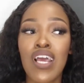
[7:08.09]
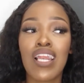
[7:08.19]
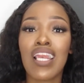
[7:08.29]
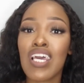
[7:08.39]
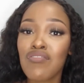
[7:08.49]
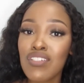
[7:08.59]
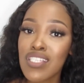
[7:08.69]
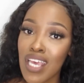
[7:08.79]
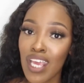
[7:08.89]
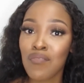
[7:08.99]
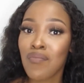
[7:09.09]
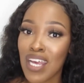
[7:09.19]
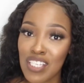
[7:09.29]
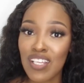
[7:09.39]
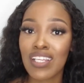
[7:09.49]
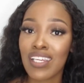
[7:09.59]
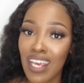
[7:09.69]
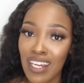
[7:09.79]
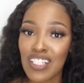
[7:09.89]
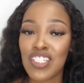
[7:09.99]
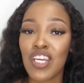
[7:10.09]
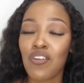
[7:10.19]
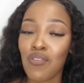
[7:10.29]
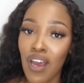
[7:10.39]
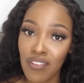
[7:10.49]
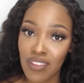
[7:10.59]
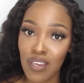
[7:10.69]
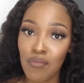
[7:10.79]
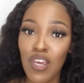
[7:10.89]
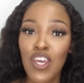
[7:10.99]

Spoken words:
level 10 masculine energy around them,